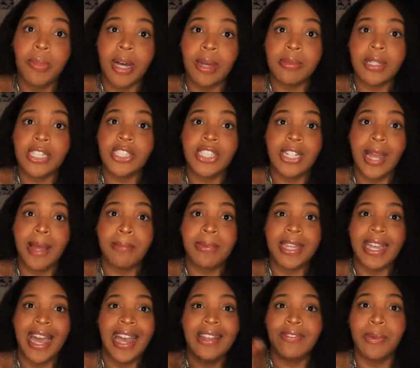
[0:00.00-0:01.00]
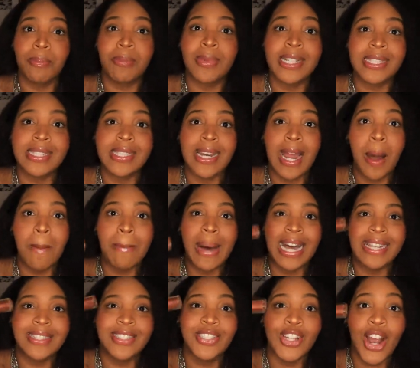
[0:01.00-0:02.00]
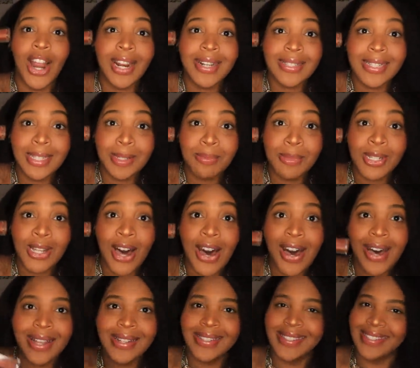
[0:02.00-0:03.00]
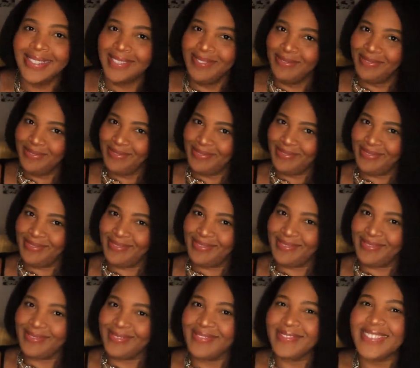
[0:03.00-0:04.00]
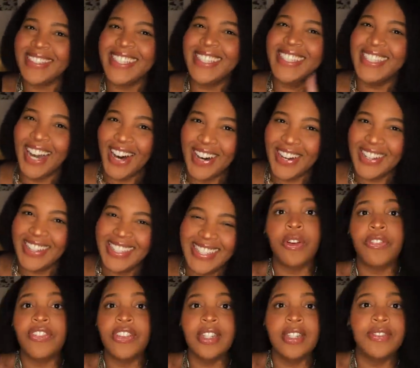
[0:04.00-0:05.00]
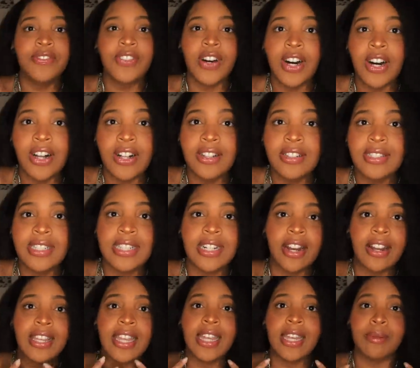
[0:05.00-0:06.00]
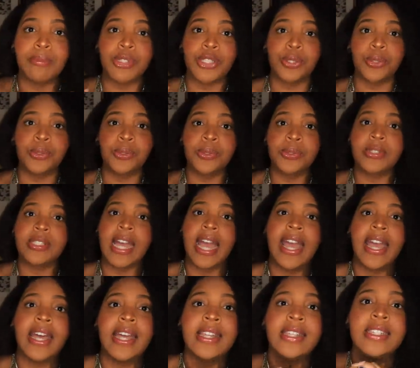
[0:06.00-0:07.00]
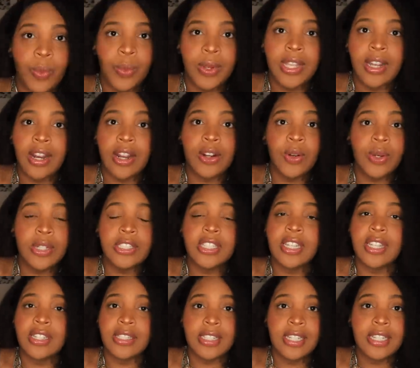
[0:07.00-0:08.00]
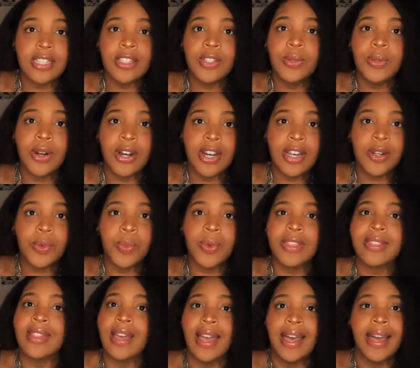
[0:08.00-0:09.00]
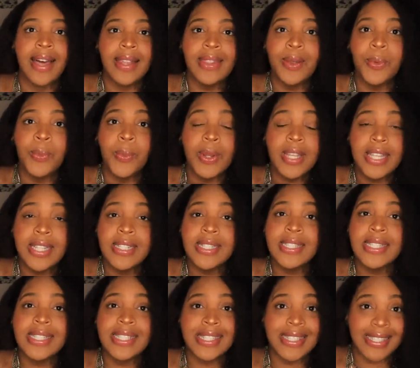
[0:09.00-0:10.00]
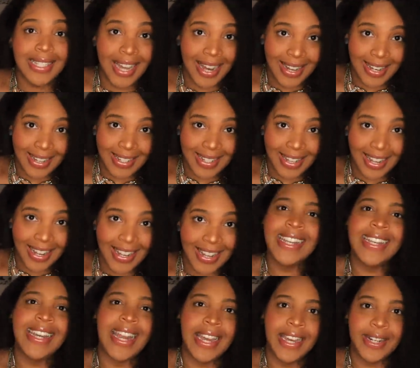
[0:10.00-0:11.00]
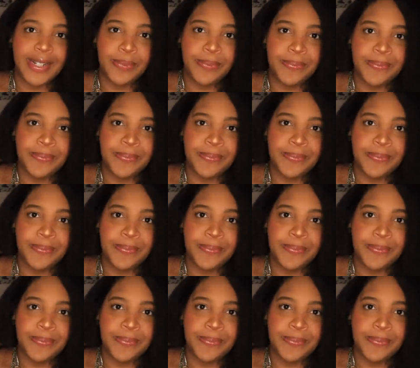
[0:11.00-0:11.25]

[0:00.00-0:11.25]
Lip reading: pumpkin shopping. I even busted out my dark lip gloss. Y'all. We're feeling fall in our Camp Jewels, and we are going to continue on with the Halloween saga. Now,